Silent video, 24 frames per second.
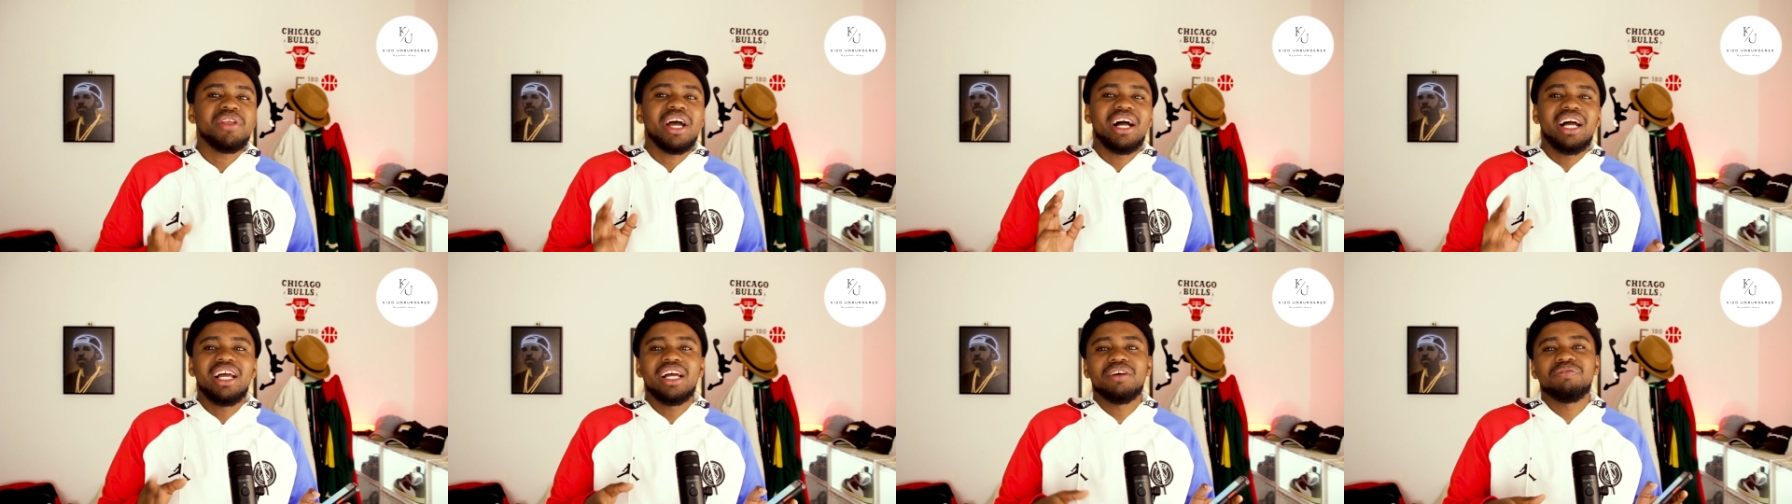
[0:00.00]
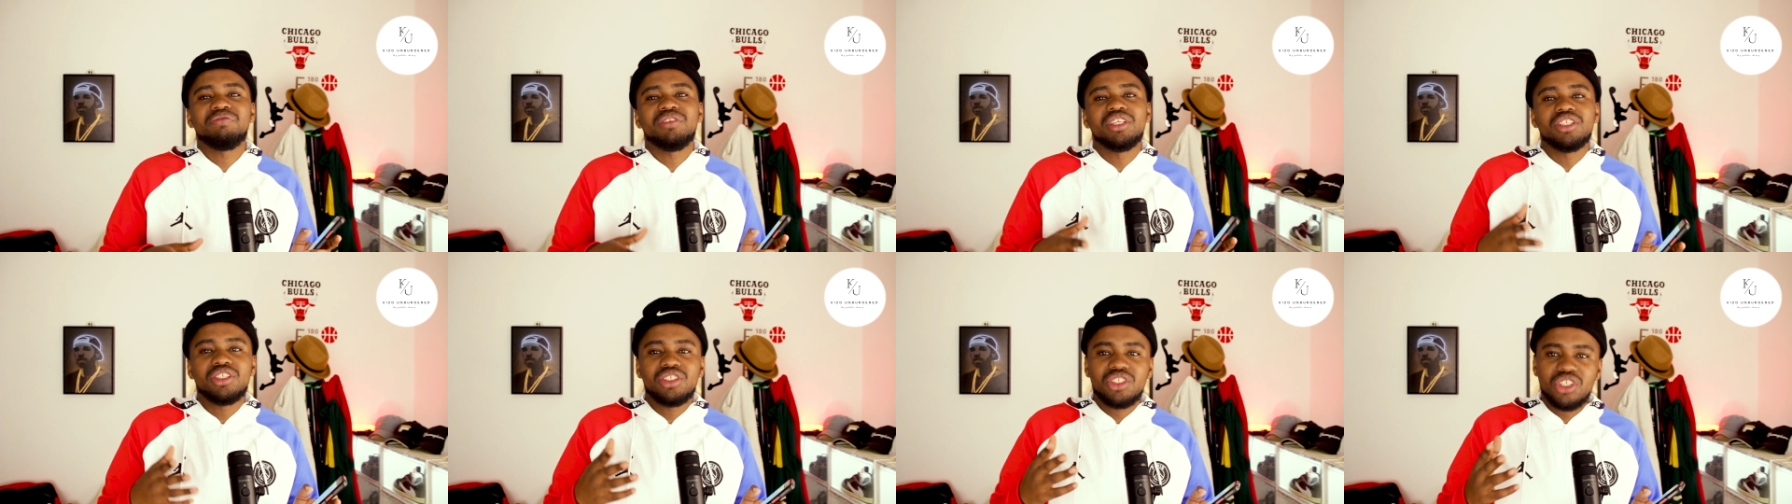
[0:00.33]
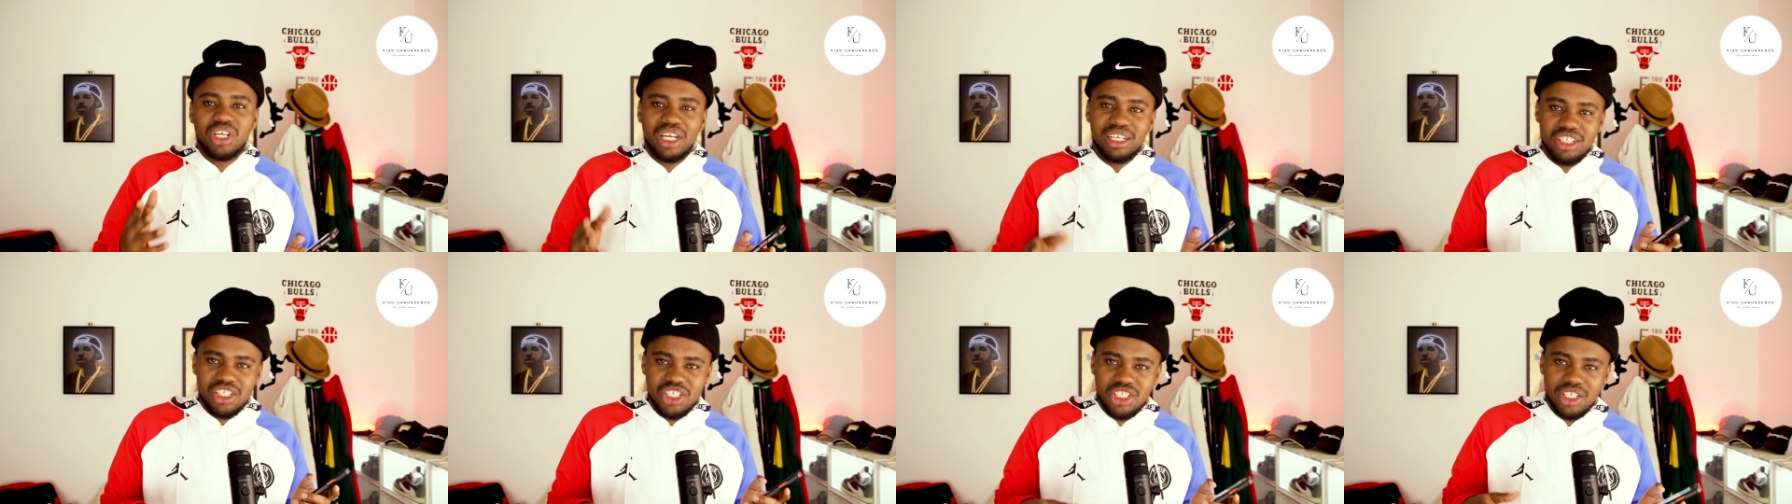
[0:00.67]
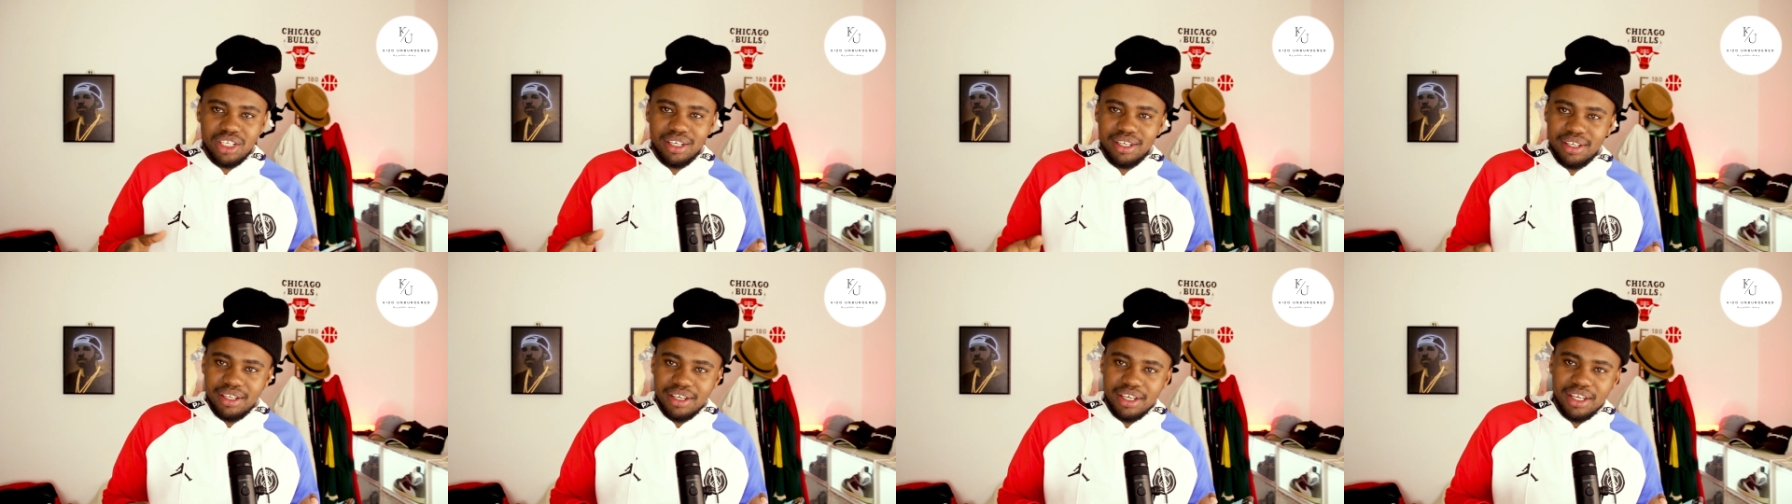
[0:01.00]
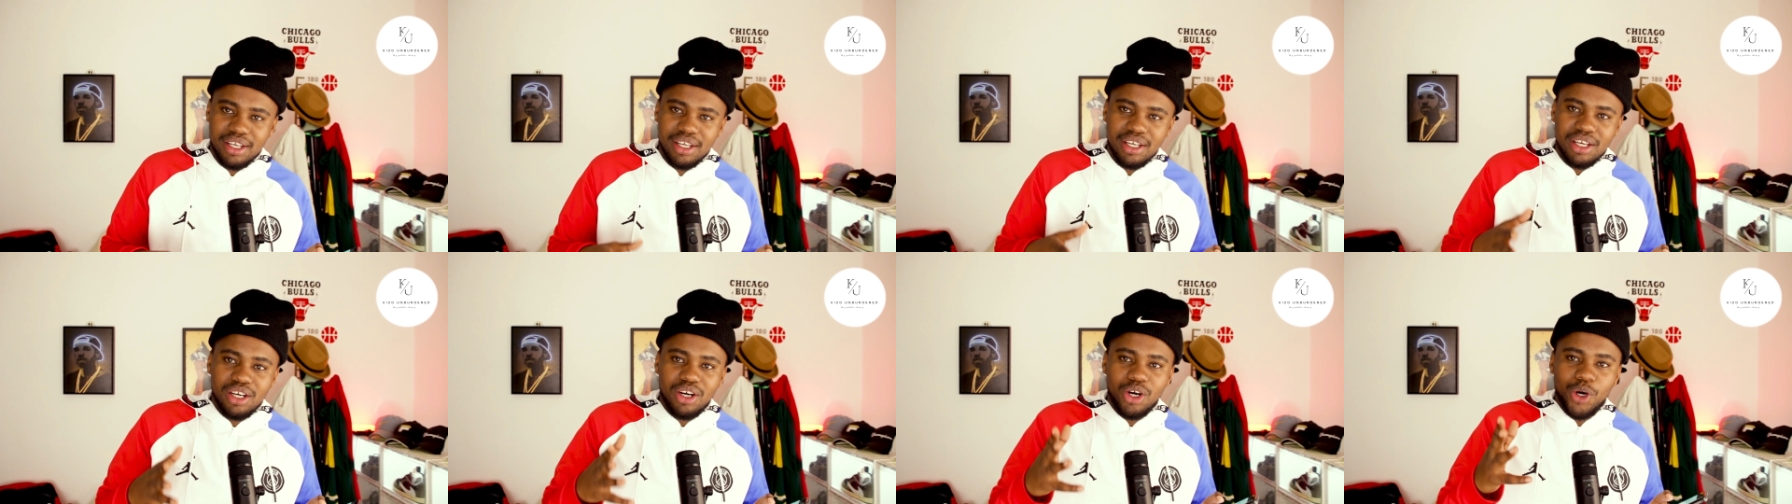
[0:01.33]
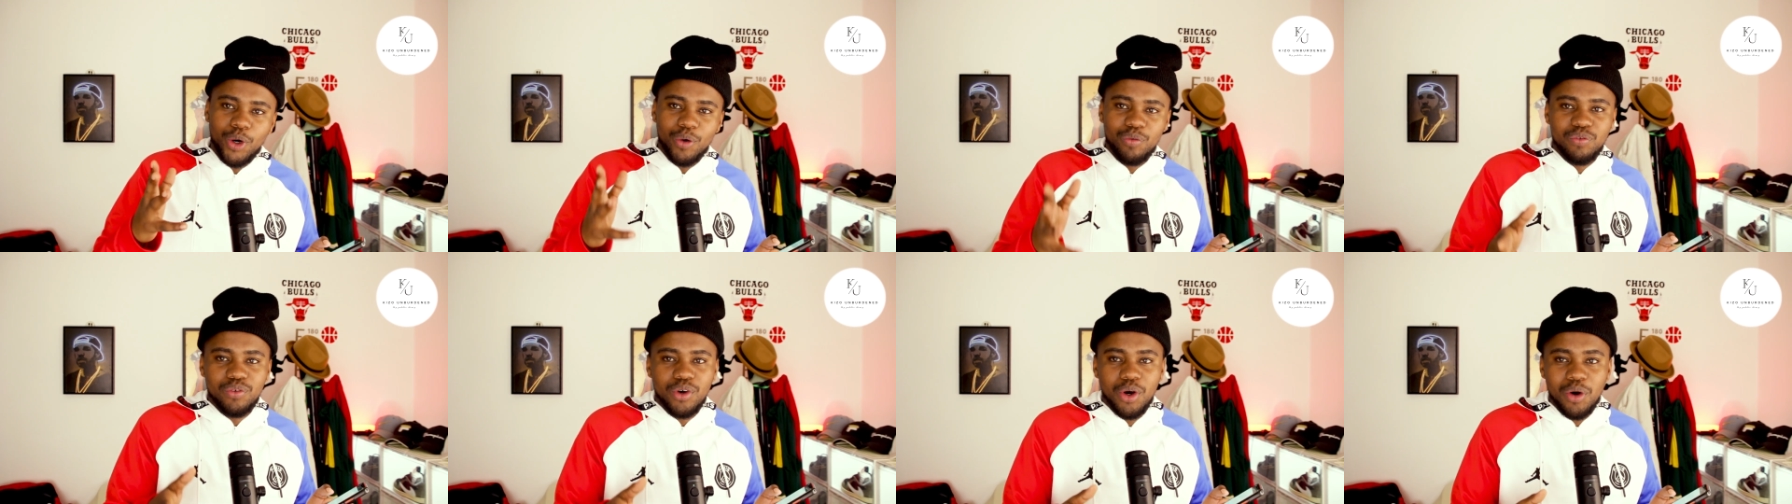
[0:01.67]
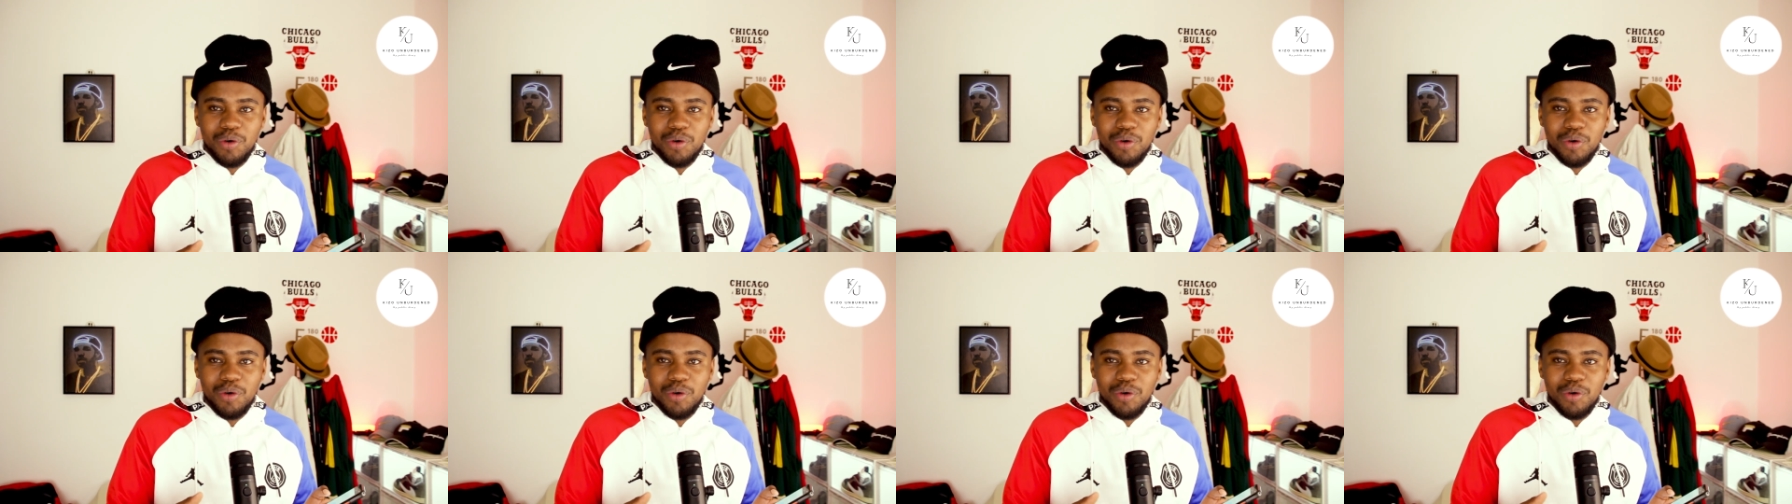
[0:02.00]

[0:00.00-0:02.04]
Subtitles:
I have this tradition of